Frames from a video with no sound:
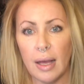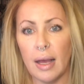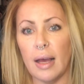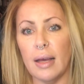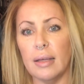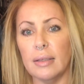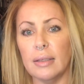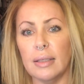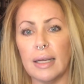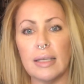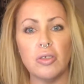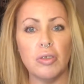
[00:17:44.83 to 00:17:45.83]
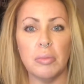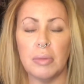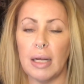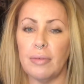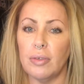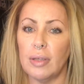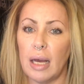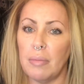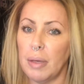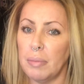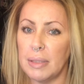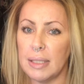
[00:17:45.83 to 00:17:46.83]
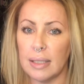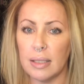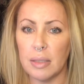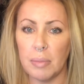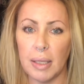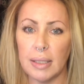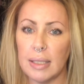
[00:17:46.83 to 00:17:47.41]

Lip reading: and the next treatment after that might be 6 months,